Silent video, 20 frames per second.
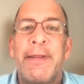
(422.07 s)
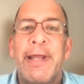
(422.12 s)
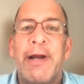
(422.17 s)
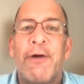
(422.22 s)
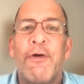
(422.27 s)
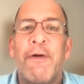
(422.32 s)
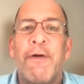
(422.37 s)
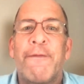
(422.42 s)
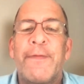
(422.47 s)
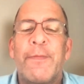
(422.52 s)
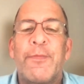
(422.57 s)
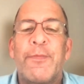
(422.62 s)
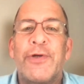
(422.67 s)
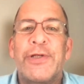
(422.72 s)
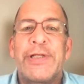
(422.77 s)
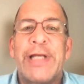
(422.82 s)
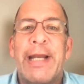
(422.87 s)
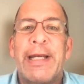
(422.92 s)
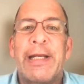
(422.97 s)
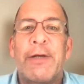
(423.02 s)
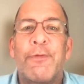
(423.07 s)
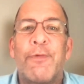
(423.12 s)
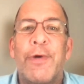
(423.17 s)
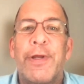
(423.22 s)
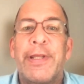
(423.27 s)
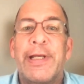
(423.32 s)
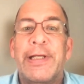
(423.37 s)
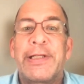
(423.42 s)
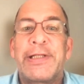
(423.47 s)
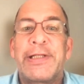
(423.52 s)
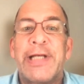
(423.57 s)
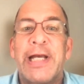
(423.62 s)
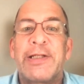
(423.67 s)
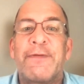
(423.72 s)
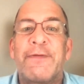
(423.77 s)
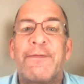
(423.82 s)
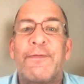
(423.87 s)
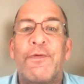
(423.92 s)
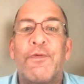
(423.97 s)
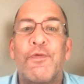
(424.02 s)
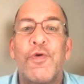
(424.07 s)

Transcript: they're often presenting with excessive